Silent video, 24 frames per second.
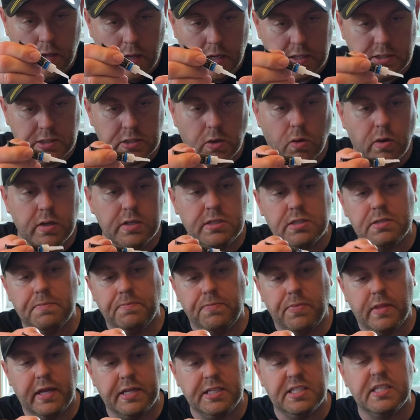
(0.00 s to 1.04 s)
And zoas,
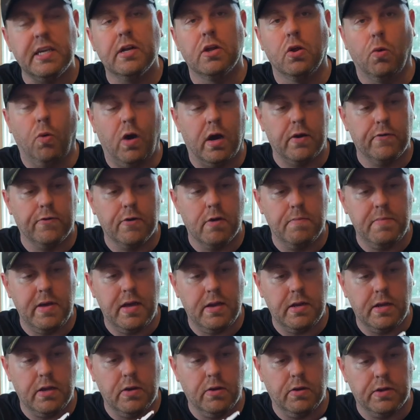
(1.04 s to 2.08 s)
they can stay in the water for a
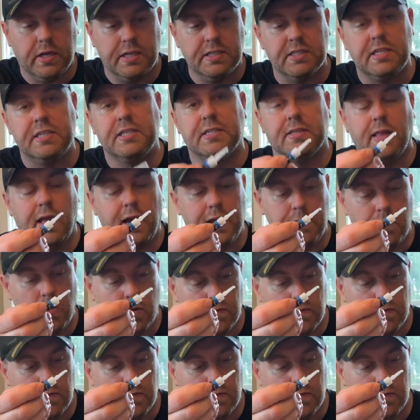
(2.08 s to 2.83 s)
bit, you know, because they slime